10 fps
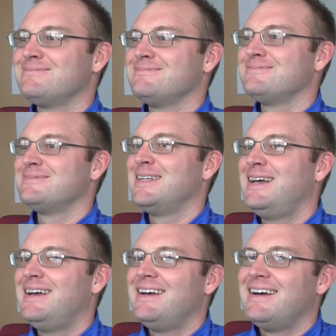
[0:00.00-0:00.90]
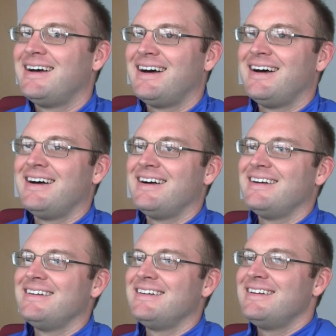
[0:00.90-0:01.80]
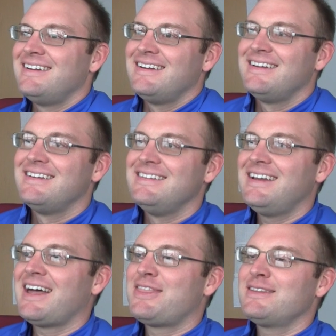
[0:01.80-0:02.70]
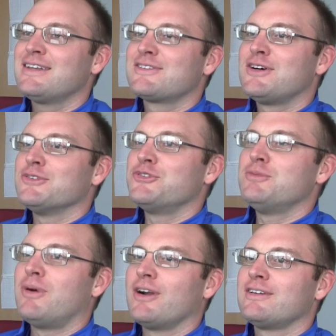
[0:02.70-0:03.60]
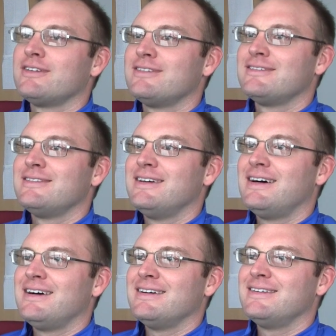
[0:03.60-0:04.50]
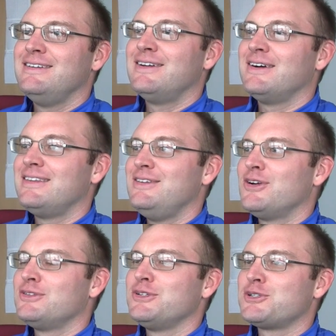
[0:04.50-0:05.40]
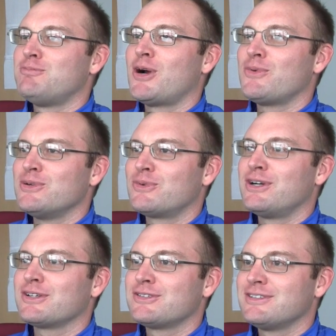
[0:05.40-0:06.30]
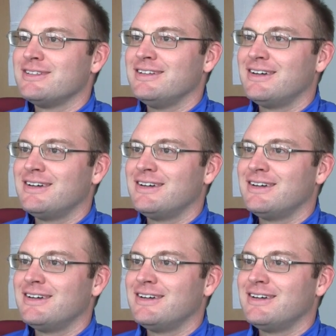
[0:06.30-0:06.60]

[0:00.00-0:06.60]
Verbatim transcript: approach and limit those? Yeah, I think that's called smart. You know, you're smart when it works. You